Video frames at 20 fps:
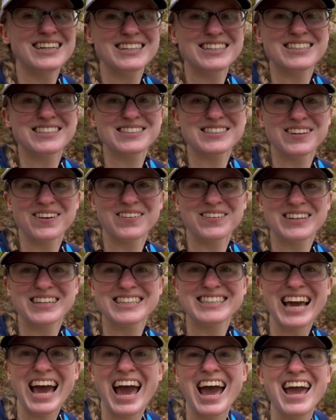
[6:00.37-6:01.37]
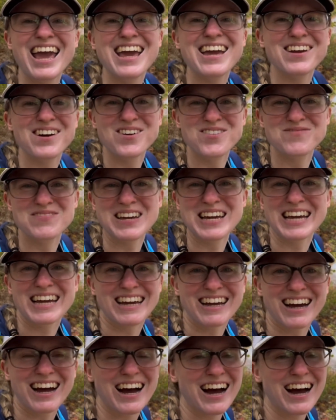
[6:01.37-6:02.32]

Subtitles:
So yay, go me!